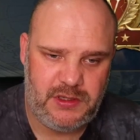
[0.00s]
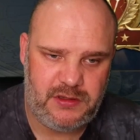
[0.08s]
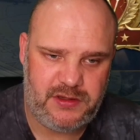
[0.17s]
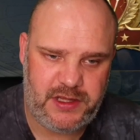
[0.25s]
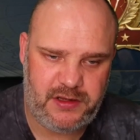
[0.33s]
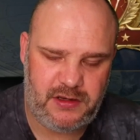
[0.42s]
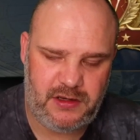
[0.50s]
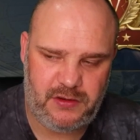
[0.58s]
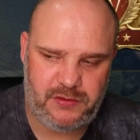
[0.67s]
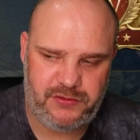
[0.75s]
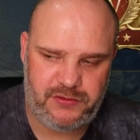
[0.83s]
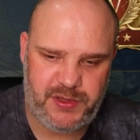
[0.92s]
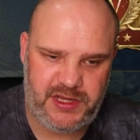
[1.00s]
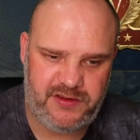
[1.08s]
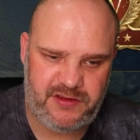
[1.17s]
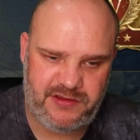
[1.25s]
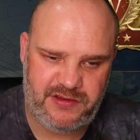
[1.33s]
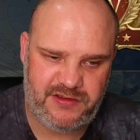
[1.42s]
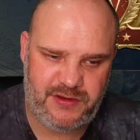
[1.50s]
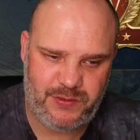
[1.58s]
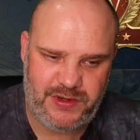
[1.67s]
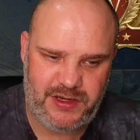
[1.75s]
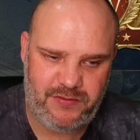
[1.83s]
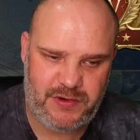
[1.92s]
There are lots of pieces that still
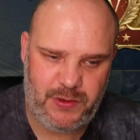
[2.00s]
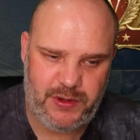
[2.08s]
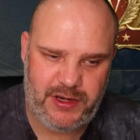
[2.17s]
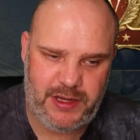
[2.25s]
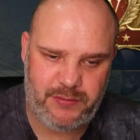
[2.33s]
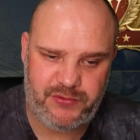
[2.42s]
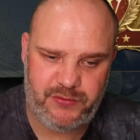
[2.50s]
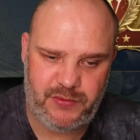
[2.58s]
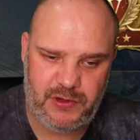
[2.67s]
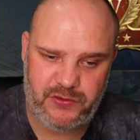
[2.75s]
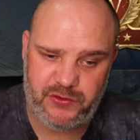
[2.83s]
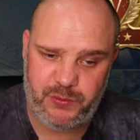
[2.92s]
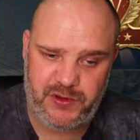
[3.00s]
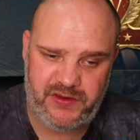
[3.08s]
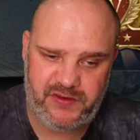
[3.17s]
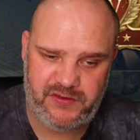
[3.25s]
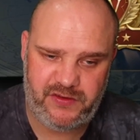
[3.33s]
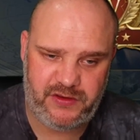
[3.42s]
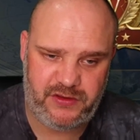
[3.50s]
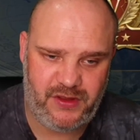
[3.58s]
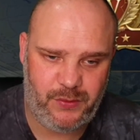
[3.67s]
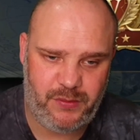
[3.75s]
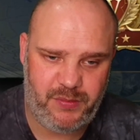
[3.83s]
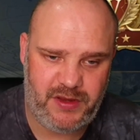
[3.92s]
needed rolling up, lots of pieces that could do
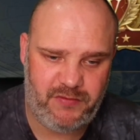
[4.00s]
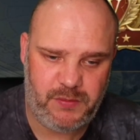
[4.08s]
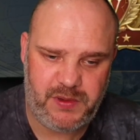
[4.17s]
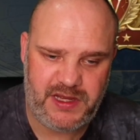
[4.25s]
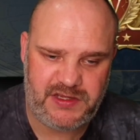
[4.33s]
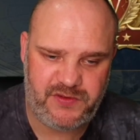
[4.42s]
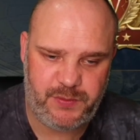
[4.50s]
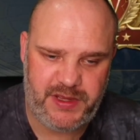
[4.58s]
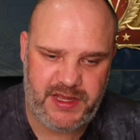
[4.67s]
with being replaced for better